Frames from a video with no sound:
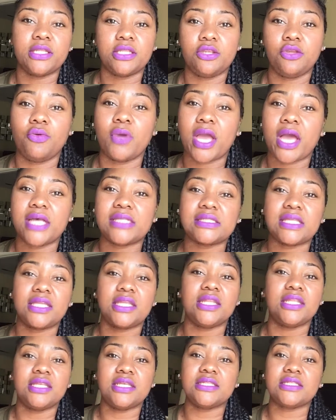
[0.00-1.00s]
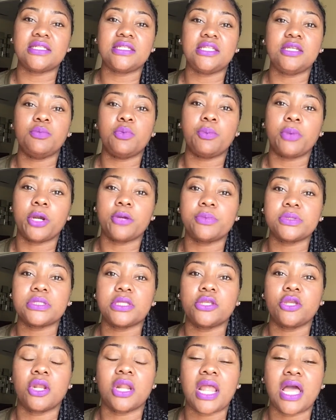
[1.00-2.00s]
to you guys that it is a deeper purpose
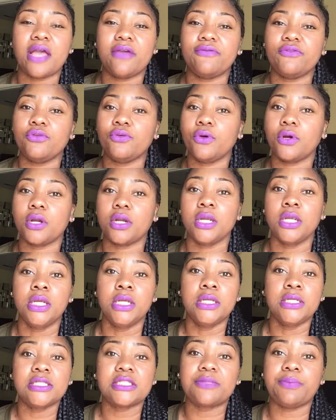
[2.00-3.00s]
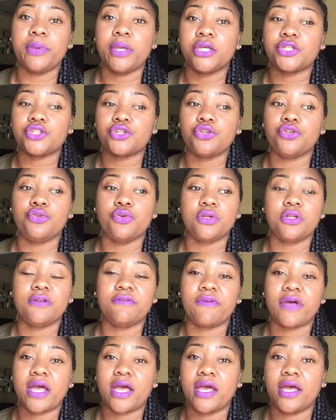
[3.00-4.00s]
in your life. You are special. You are
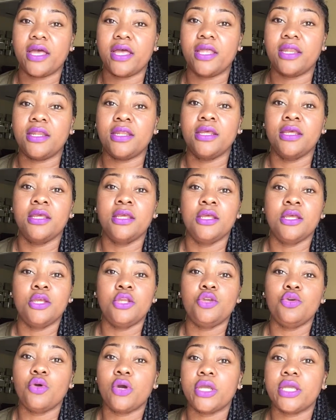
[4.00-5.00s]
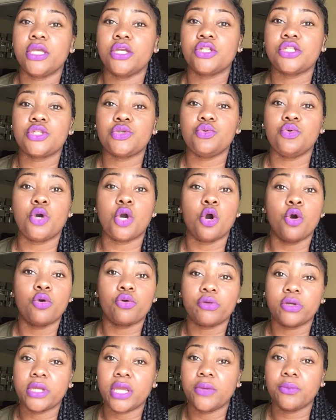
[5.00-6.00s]
divine. You are here to
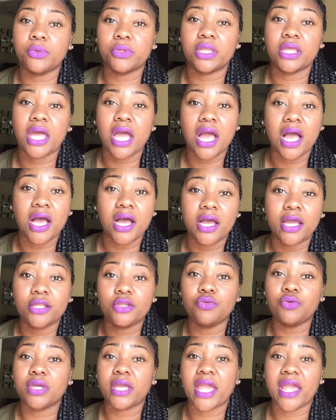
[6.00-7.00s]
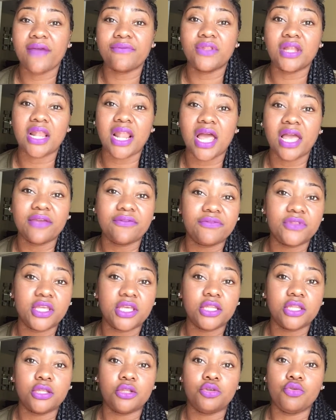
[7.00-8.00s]
co-create with God. You can have the life
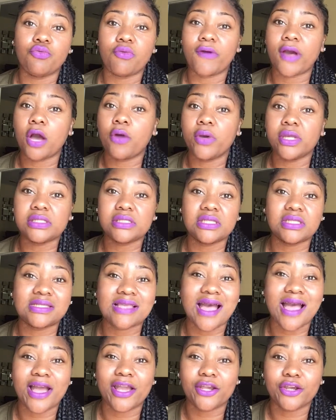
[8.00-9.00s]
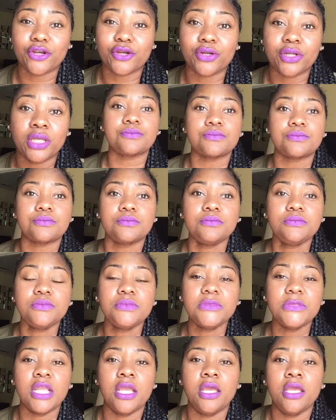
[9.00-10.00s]
that you always desired.
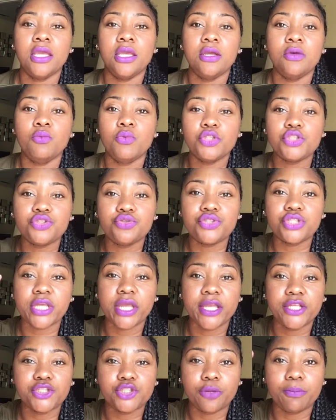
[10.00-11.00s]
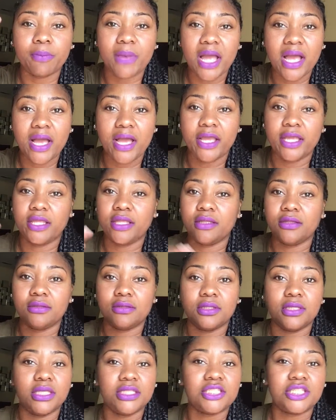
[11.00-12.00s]
Once you change your mind,
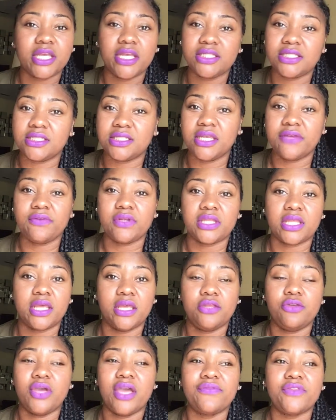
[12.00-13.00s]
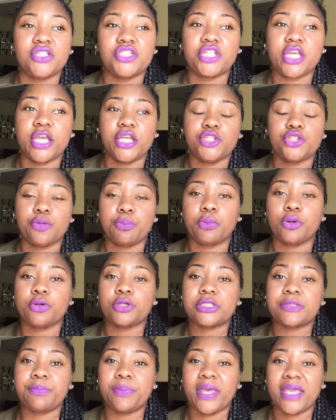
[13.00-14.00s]
it changes everything. You have to change your
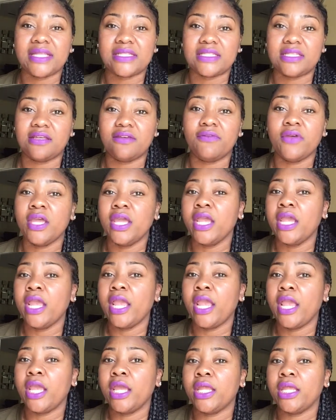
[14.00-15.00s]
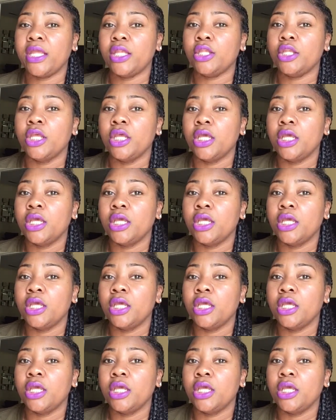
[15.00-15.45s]
perspective and